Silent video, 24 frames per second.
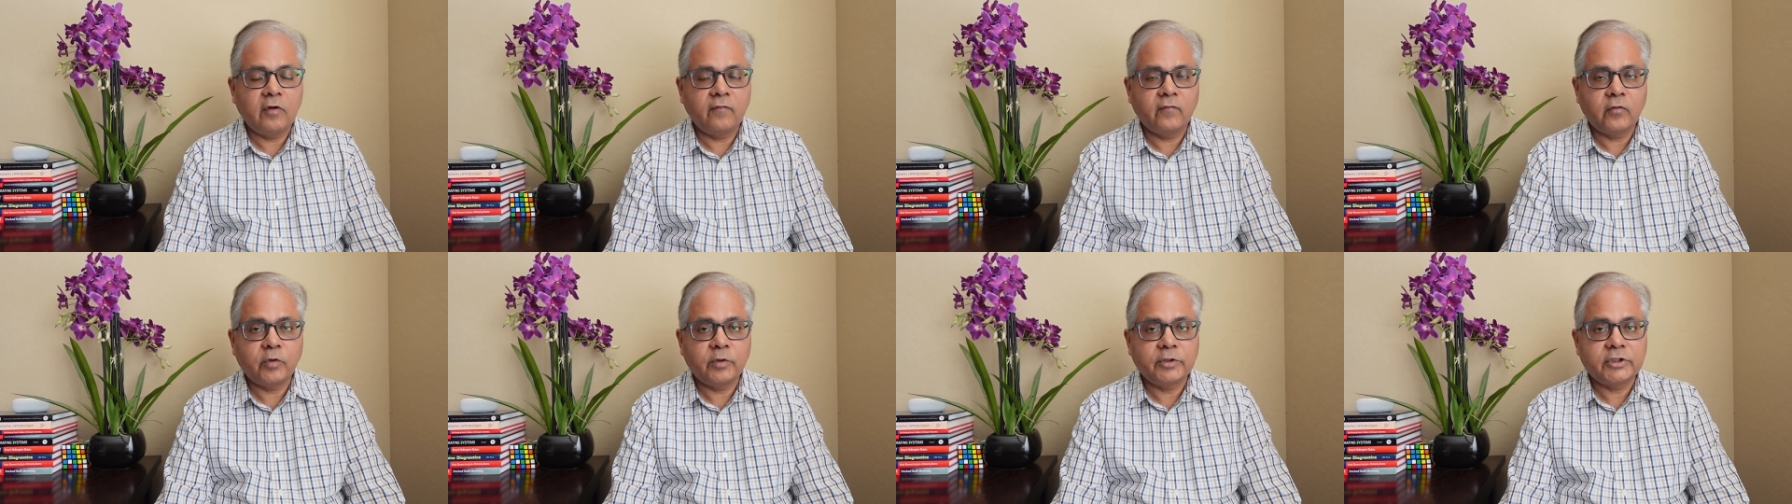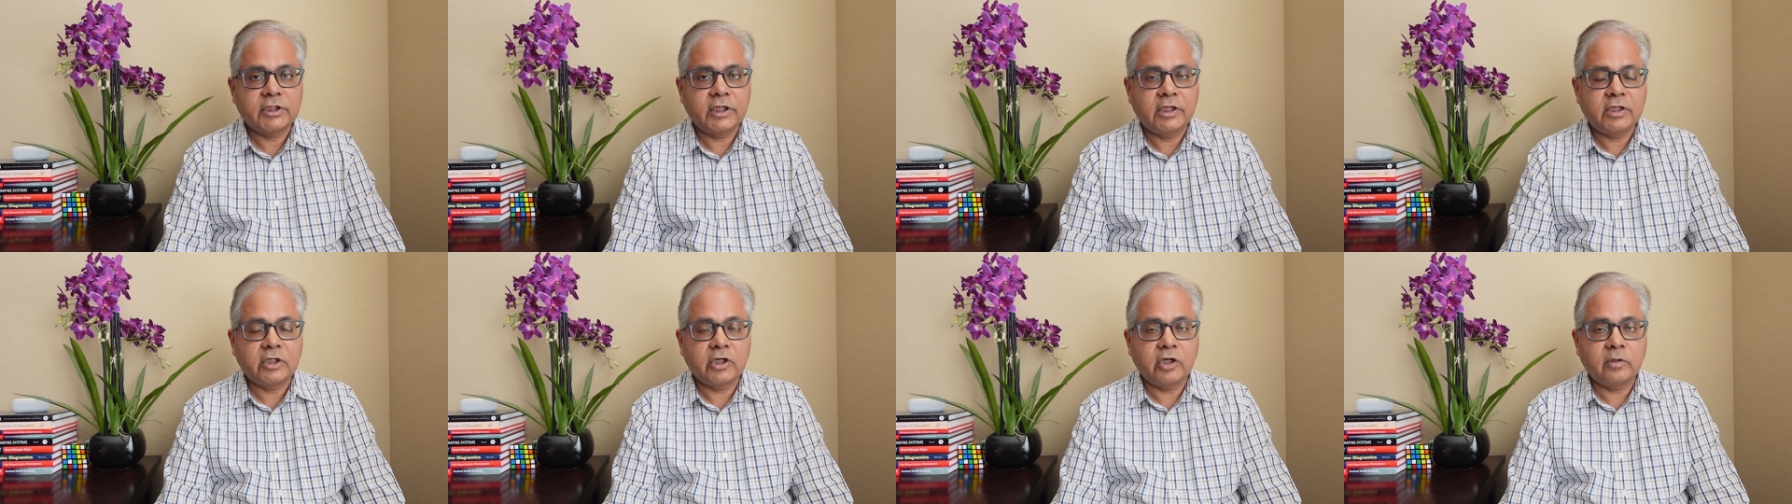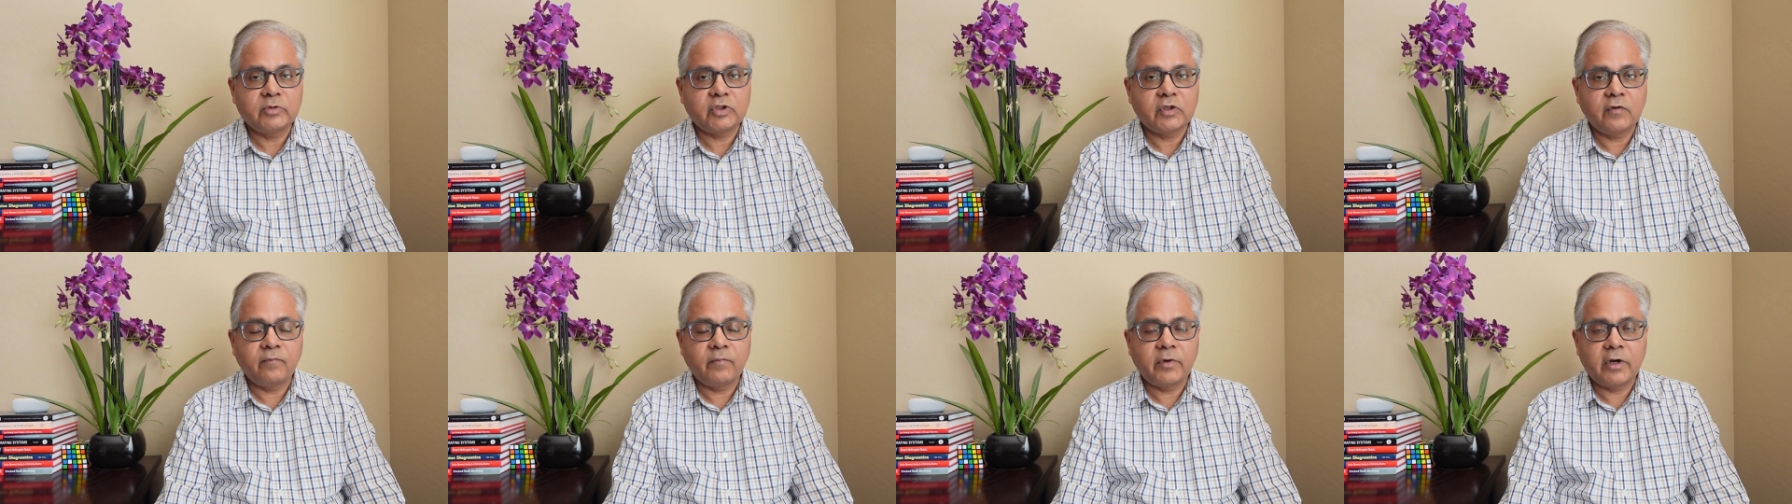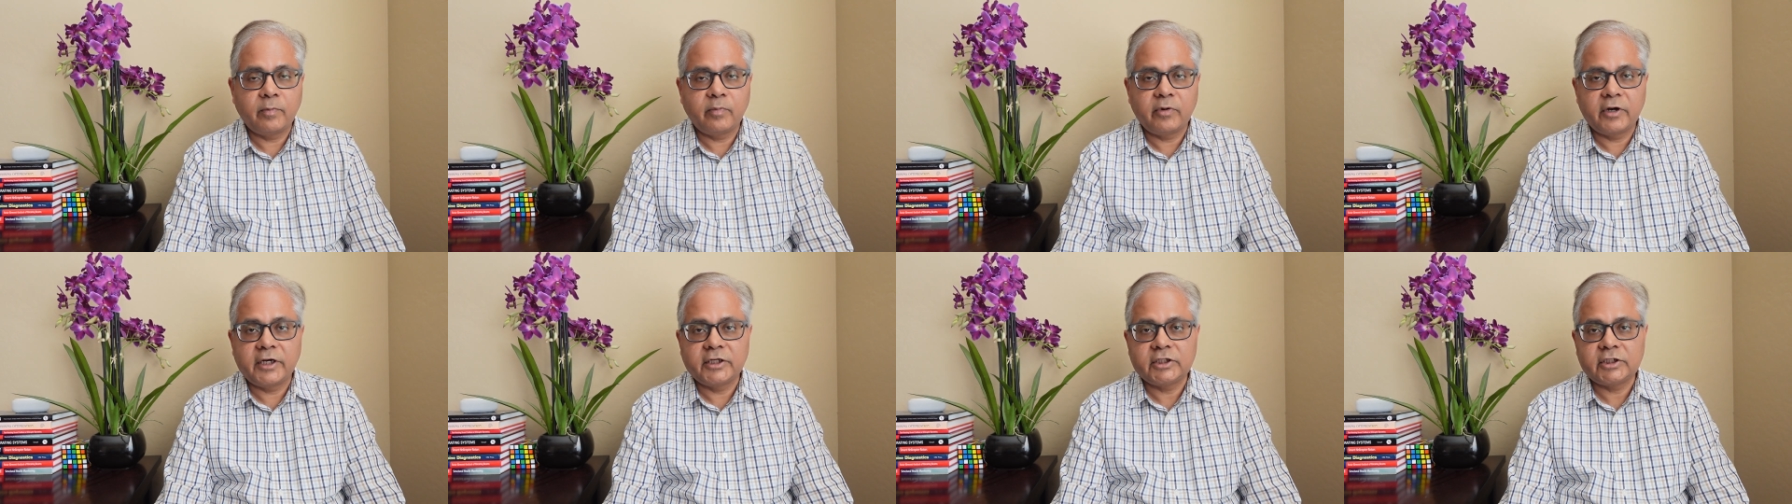of course, in terms of
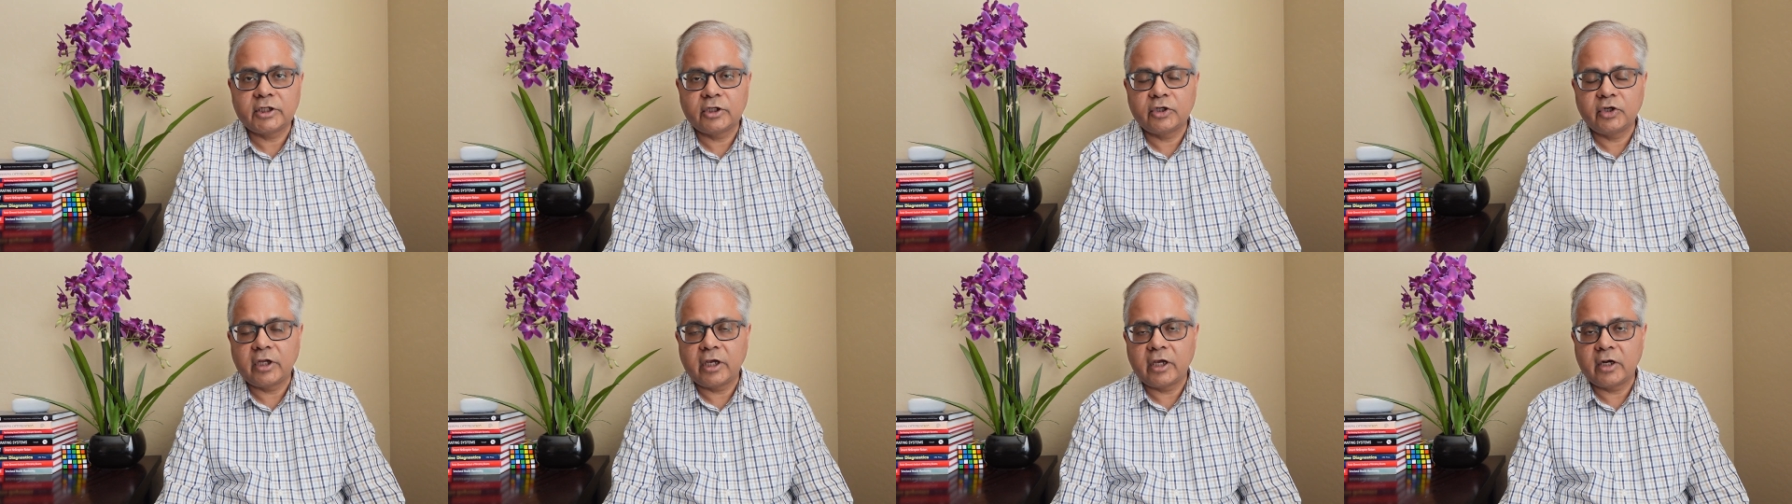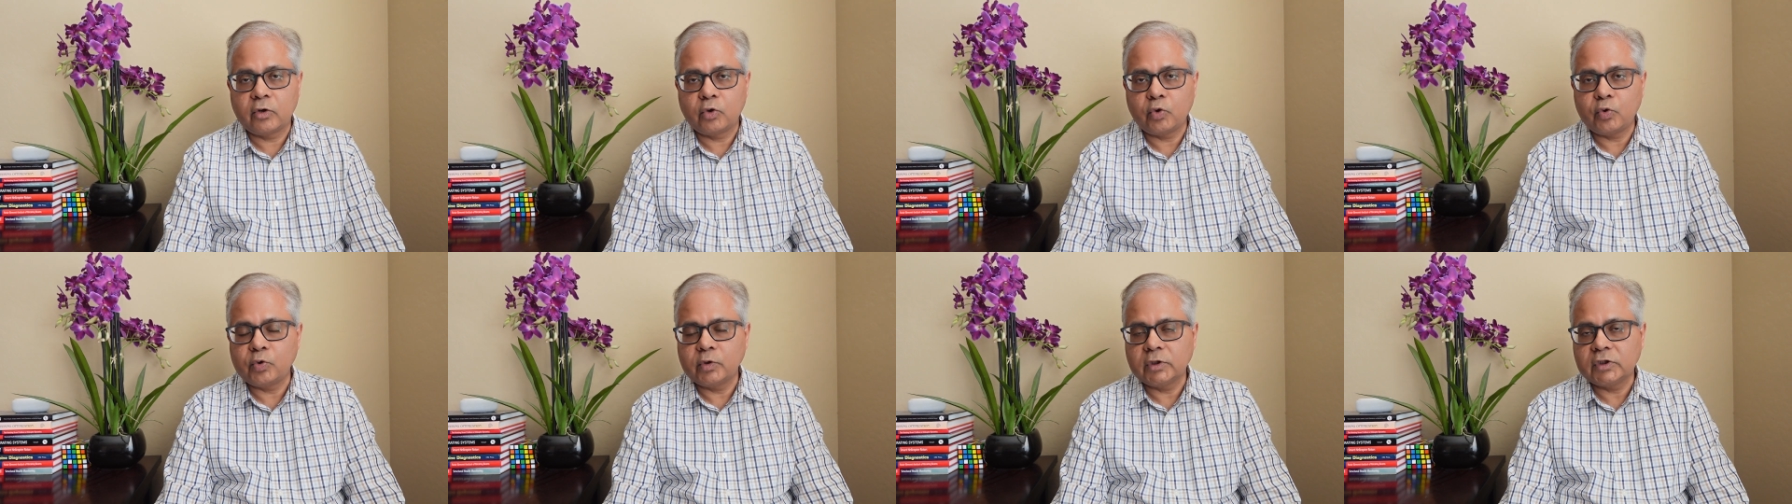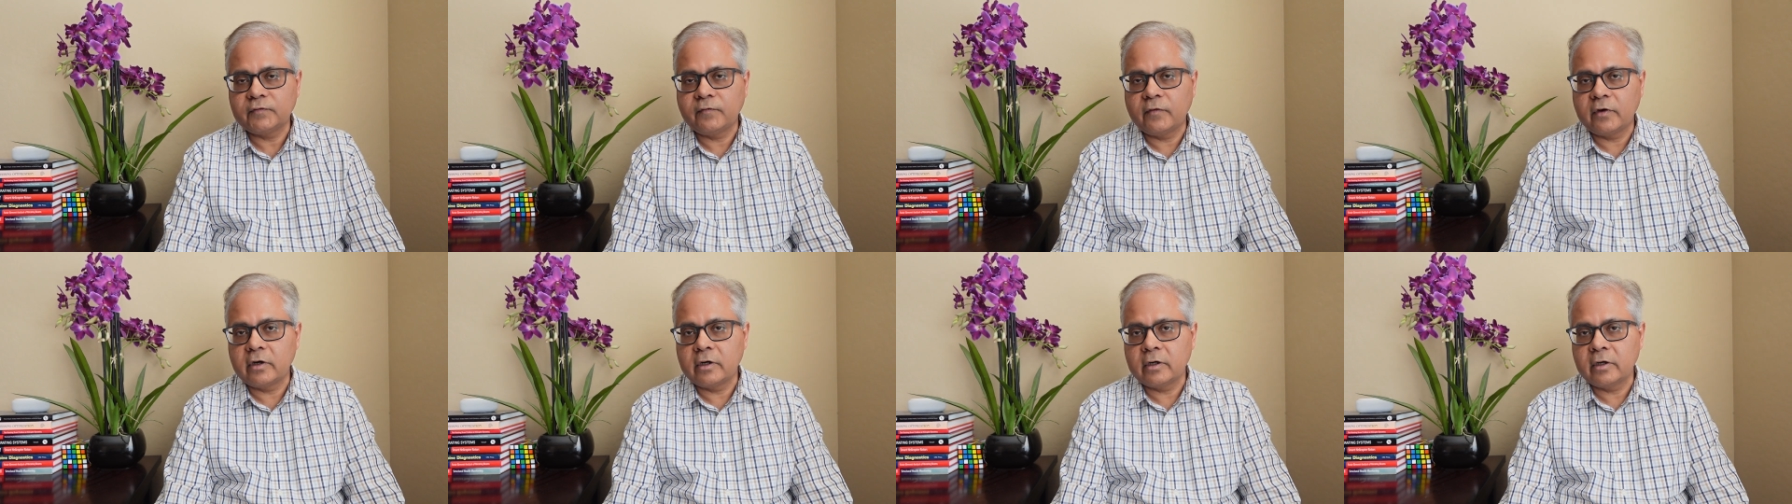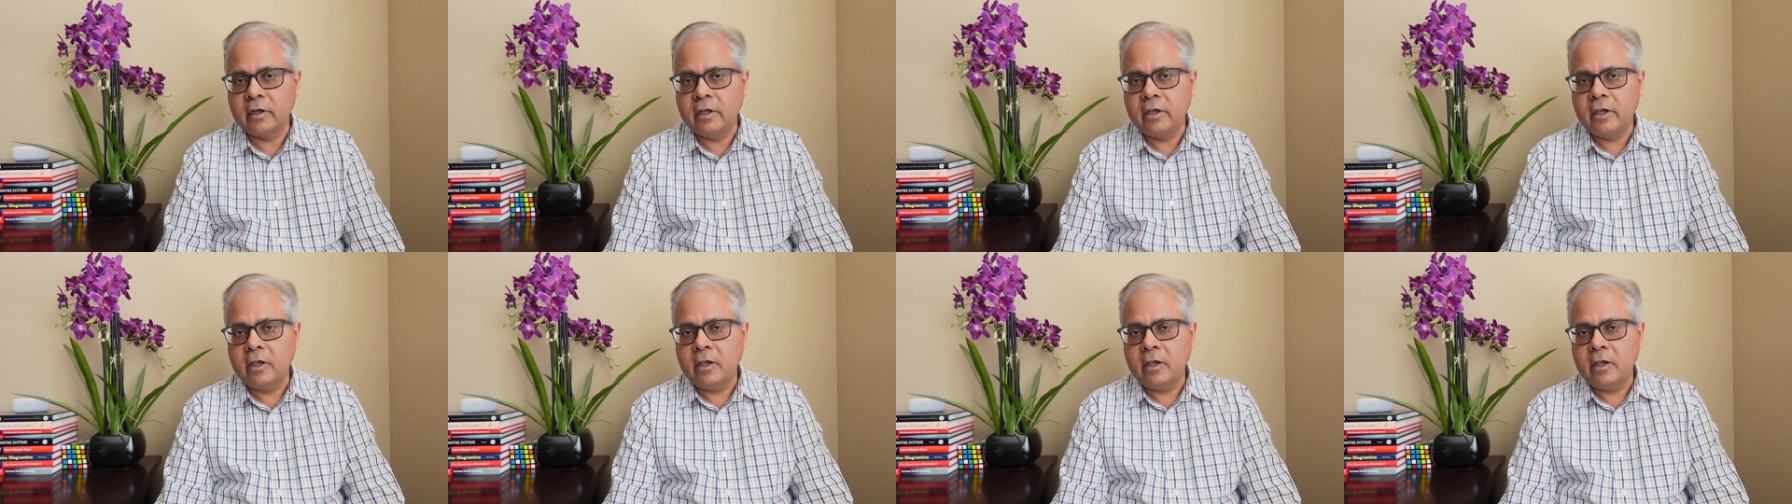preparation and coursework,